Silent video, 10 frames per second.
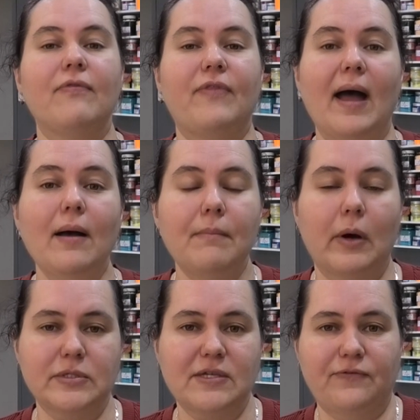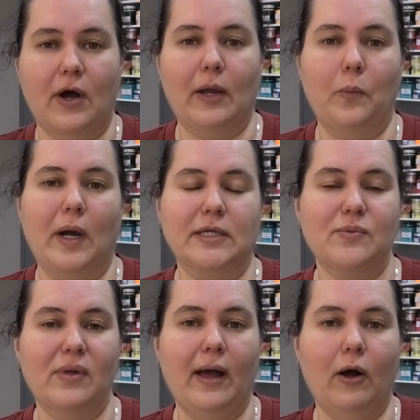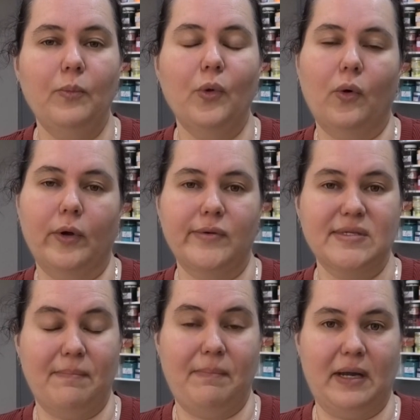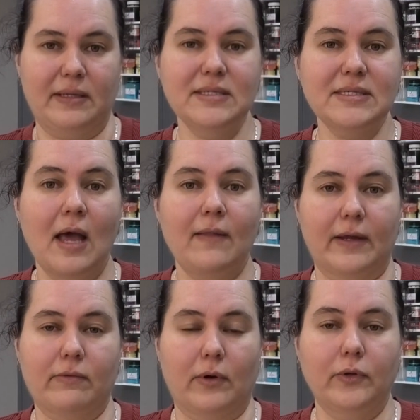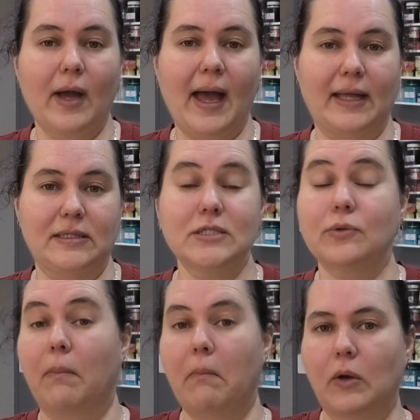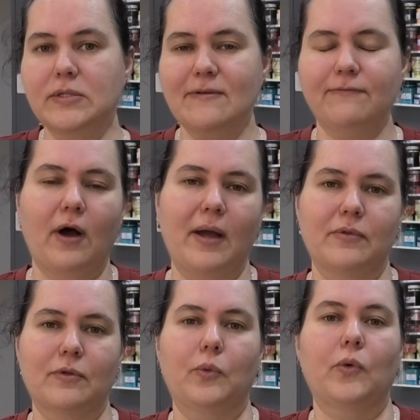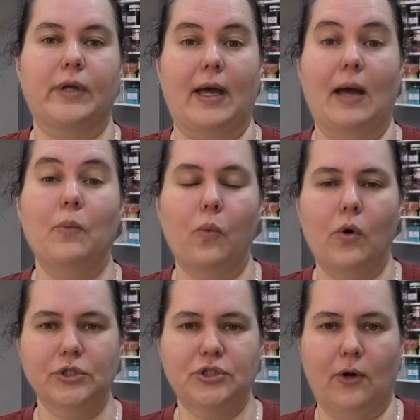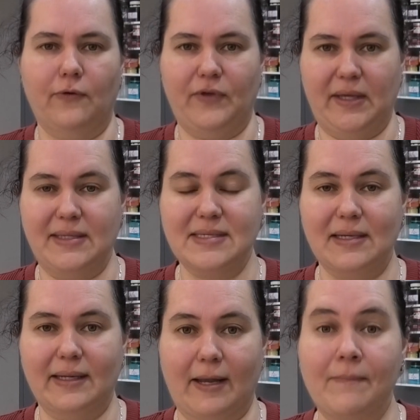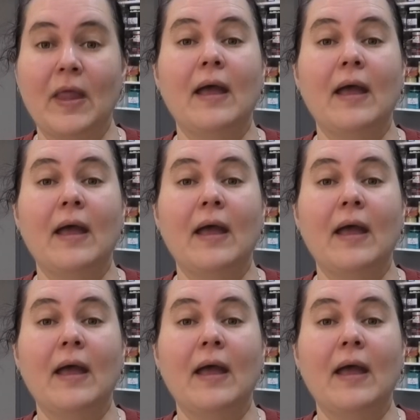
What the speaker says: that emulsifying wax will help the oils and butters that are on your hands to emulsify with the water and wash off easily.